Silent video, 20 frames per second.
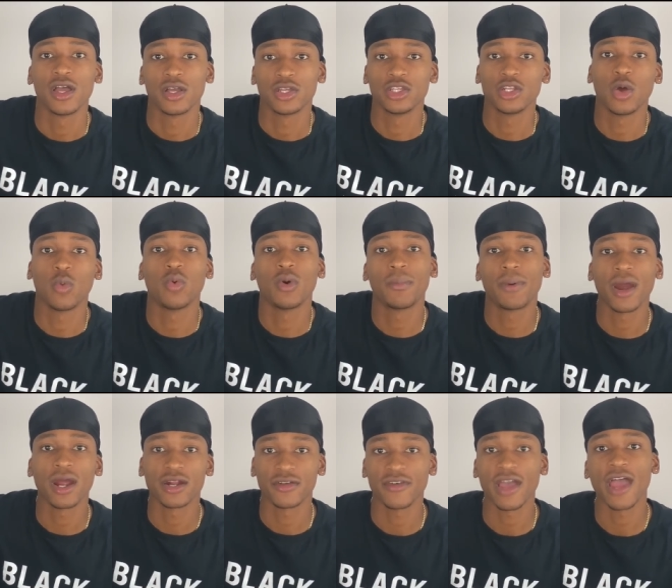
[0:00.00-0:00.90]
you know, what
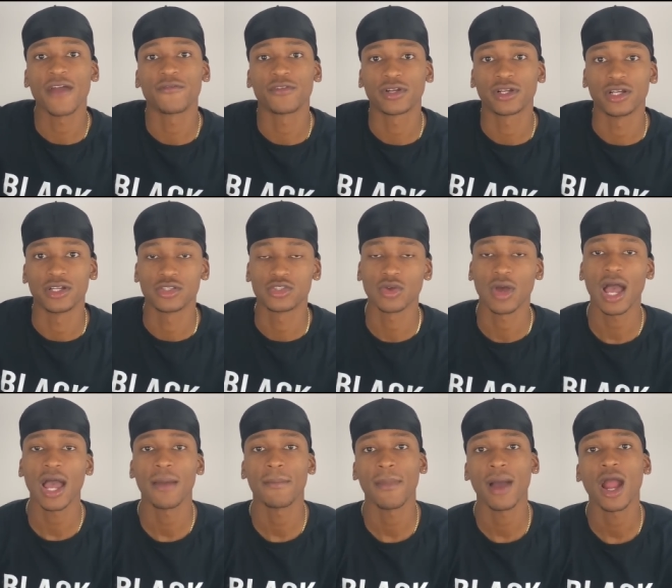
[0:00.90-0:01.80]
part of Africa. So
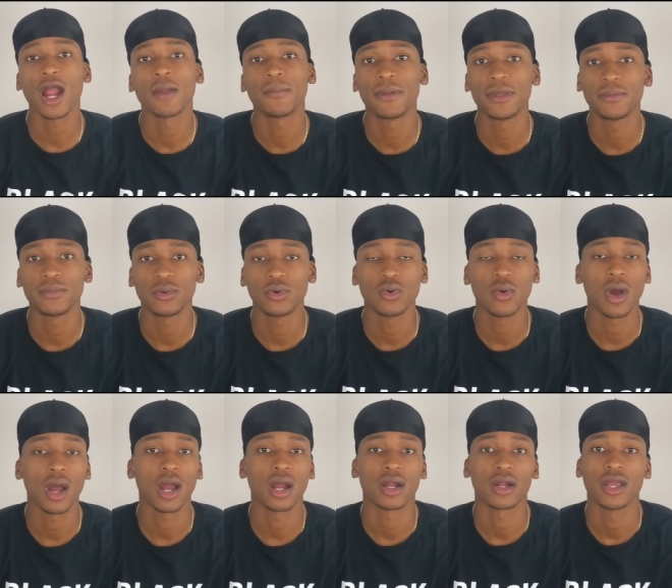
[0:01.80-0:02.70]
I admire people who
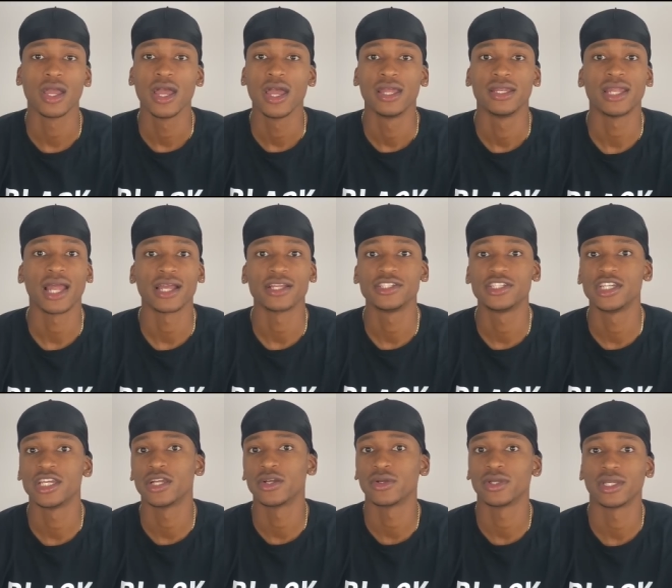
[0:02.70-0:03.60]
are
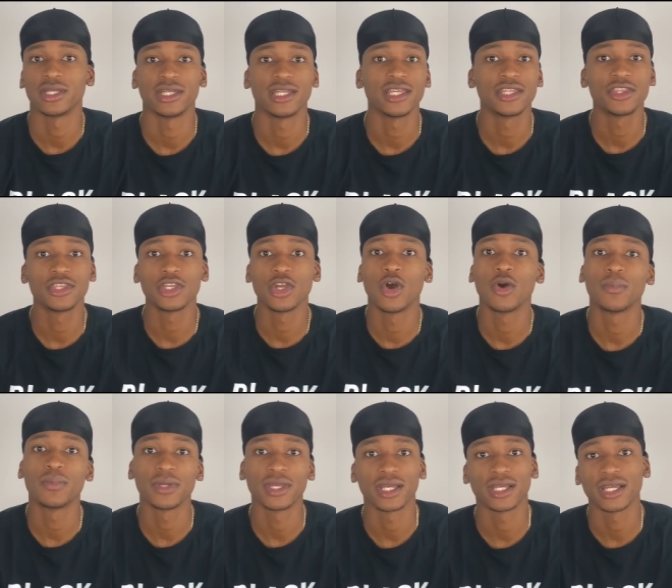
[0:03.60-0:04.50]
Nigerian,
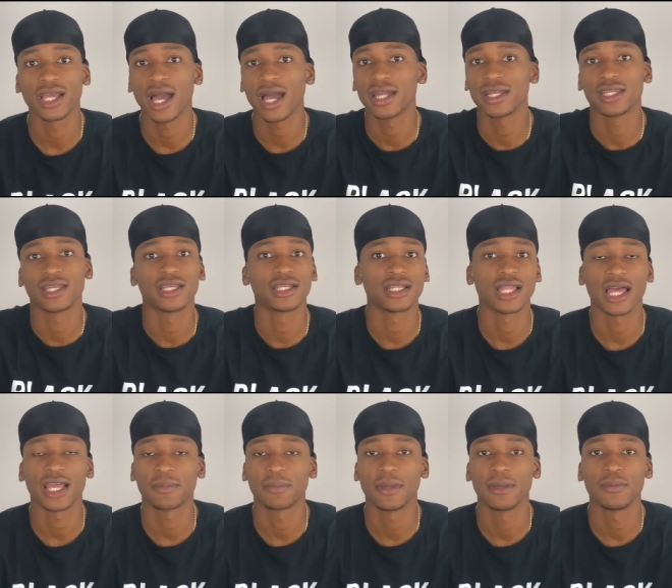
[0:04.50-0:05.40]
Ethiopian, Ghanaian,
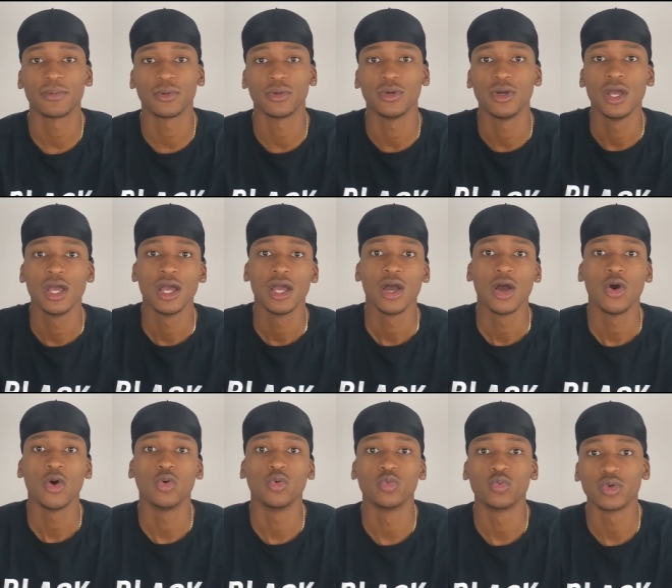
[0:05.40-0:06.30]
like people
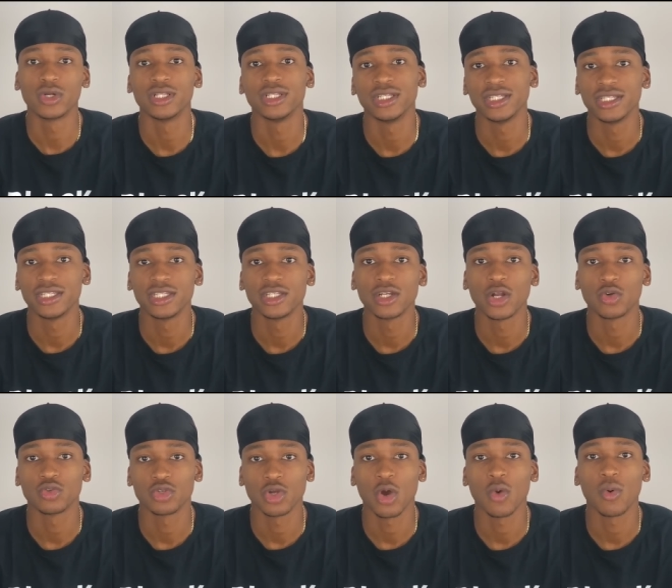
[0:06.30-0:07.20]
who really, you
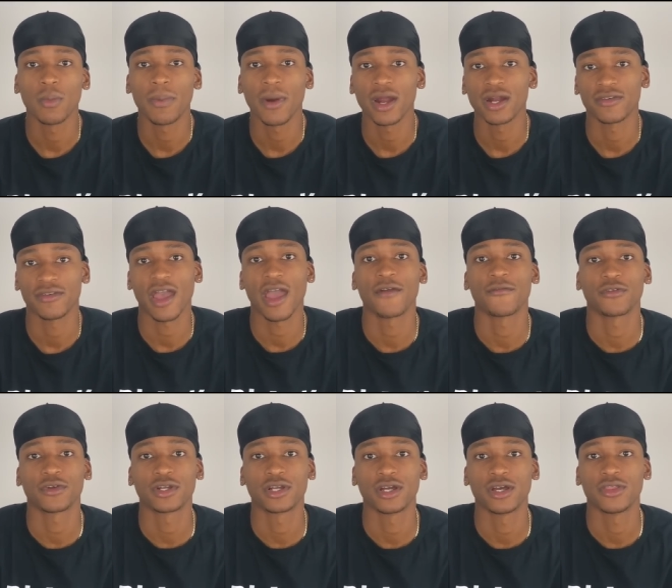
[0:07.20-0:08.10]
know, know what part of
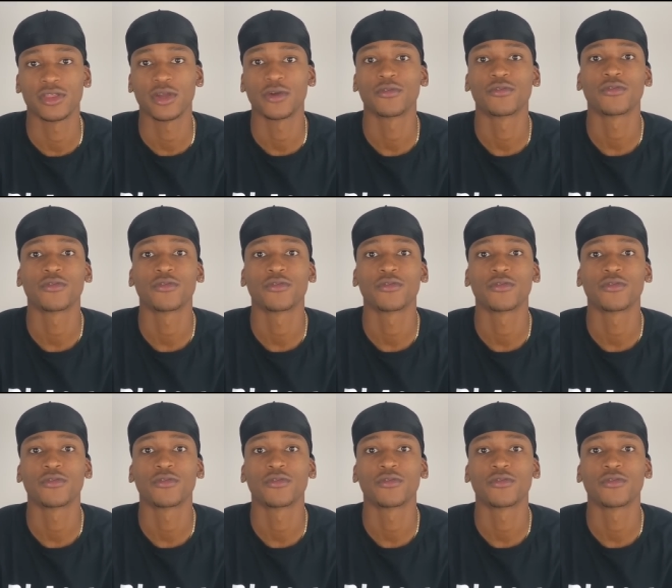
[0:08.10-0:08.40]
Africa they're